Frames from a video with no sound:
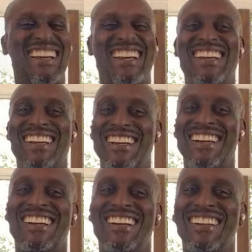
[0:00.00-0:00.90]

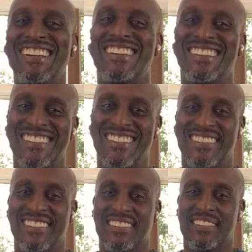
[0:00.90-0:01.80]

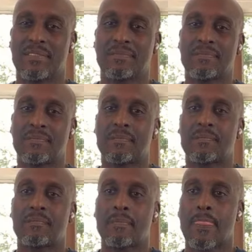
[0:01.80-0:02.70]

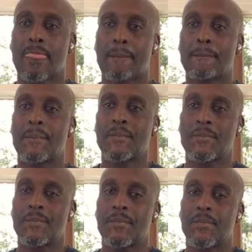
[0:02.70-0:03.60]

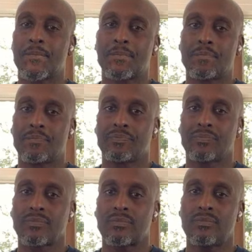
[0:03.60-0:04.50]

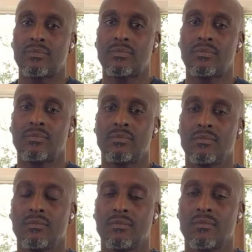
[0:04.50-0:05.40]

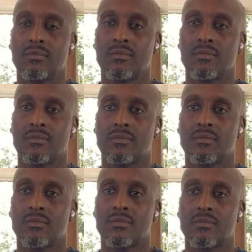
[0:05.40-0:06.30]

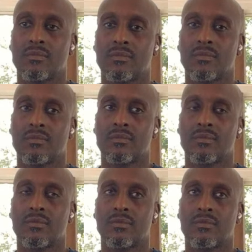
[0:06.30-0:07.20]

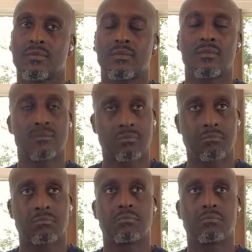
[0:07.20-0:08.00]
The person shown says nothing.